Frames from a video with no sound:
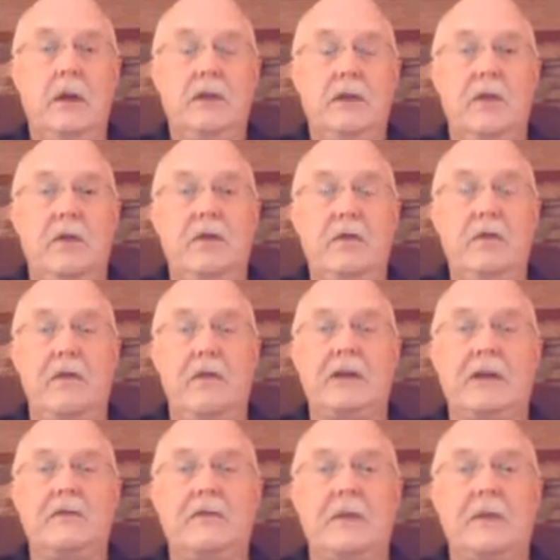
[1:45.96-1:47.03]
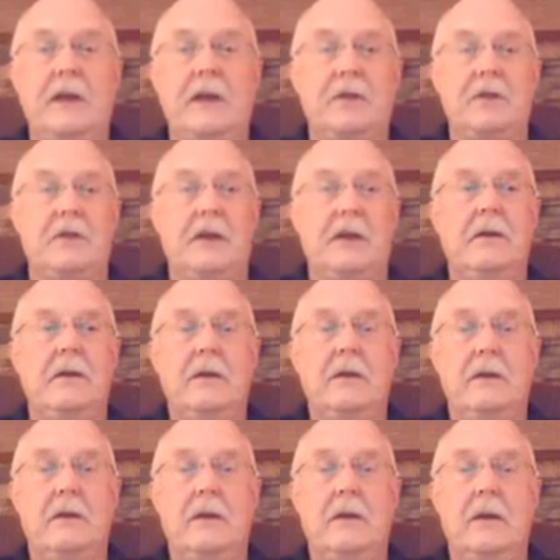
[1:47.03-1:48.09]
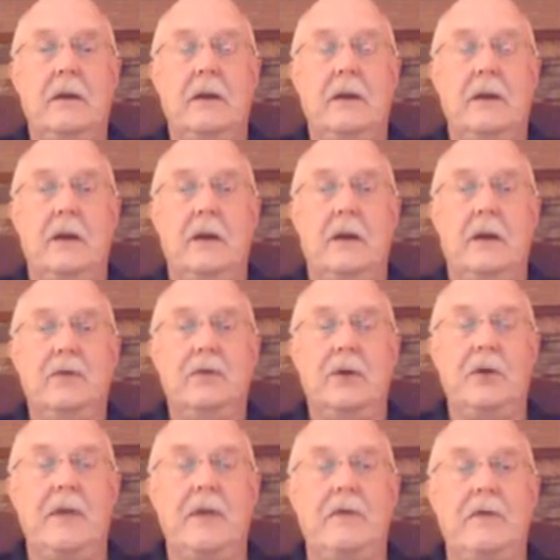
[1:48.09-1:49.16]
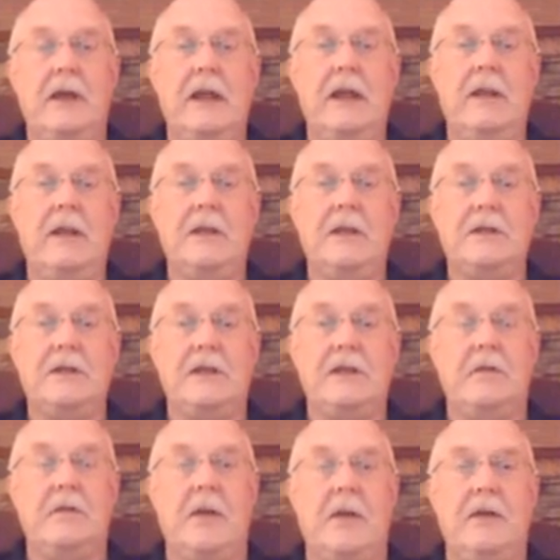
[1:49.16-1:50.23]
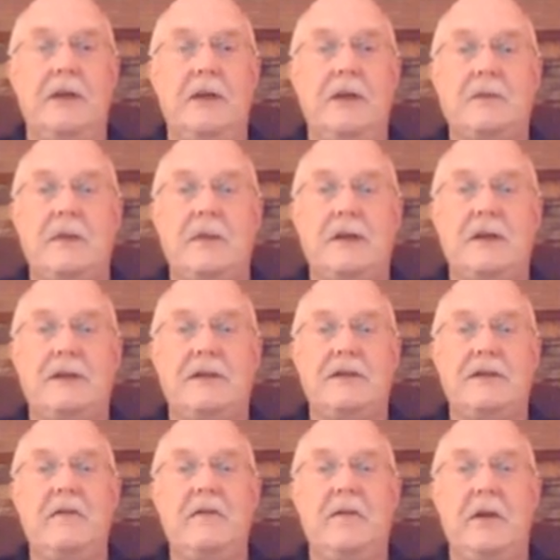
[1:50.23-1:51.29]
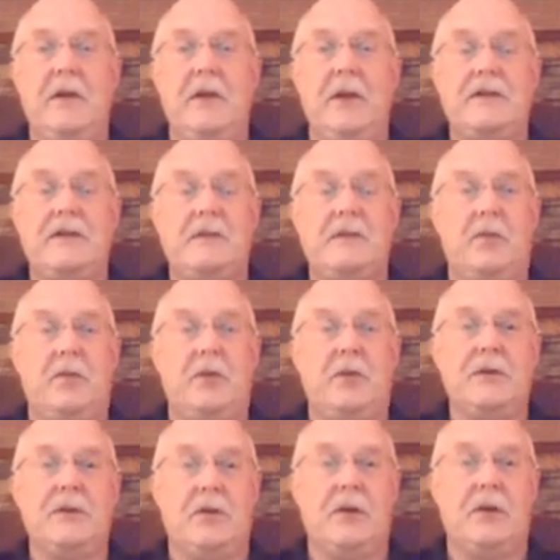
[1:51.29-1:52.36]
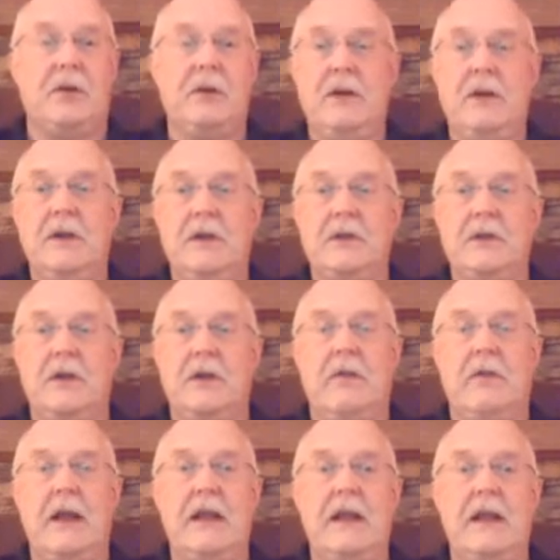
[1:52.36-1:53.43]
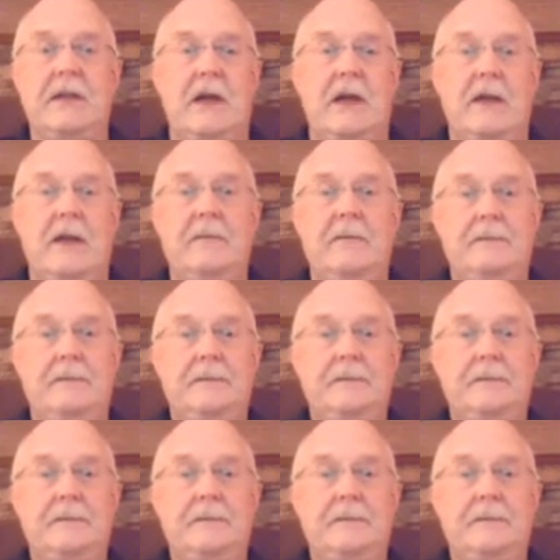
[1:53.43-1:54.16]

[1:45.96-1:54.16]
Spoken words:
So, a few facts of the industry, and I'm sure after reading these, you've probably experienced the same feeling as this poor soul is on the right-hand side.